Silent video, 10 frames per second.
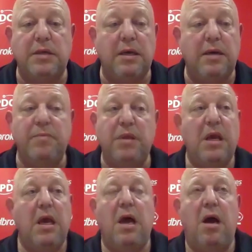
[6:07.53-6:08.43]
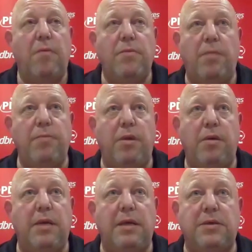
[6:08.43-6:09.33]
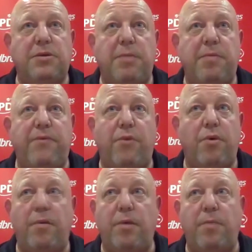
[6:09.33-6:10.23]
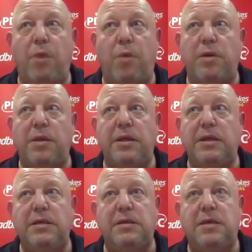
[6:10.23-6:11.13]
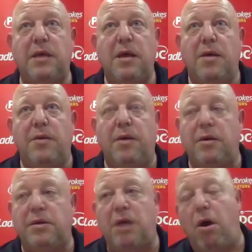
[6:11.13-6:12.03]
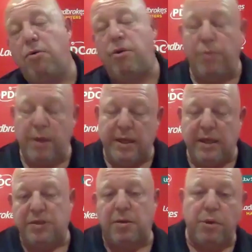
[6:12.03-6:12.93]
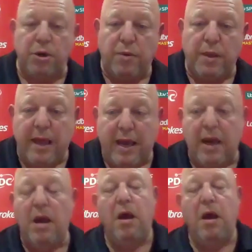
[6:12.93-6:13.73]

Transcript: I'm not, as I said before, I'm not one of these that are going to say, oh, I'm going to win this, I'm going to win that.